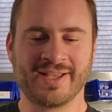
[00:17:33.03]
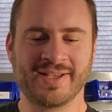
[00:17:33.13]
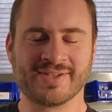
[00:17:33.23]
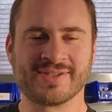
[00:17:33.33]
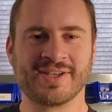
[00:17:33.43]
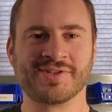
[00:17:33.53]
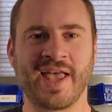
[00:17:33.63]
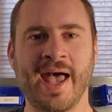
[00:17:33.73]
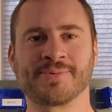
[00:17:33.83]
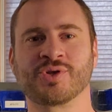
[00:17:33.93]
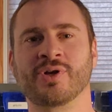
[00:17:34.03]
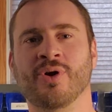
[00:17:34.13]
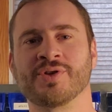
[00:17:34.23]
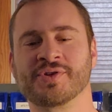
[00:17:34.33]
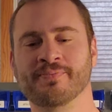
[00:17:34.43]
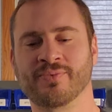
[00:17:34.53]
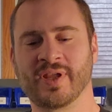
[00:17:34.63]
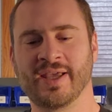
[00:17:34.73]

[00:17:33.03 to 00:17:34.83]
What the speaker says: is absolutely awesome.